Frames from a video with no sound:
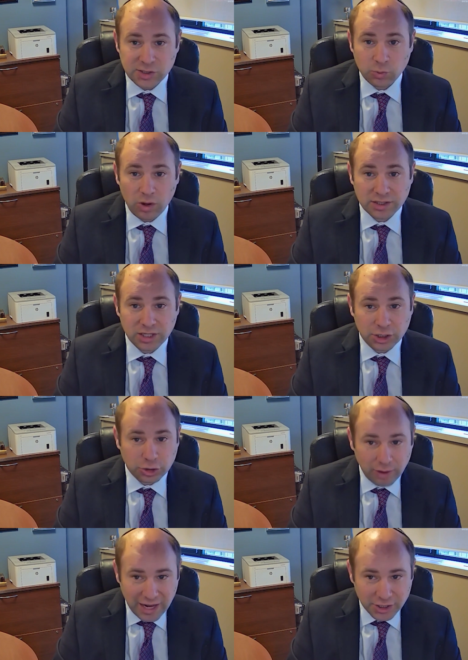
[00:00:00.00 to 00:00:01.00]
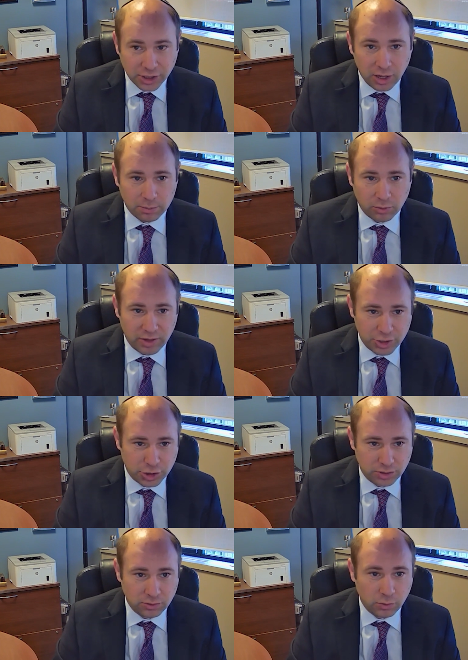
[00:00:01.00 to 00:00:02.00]
This was a tragic
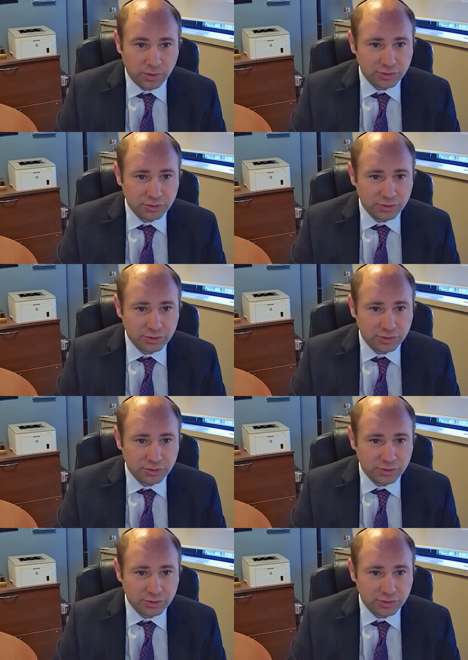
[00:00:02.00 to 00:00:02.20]
operation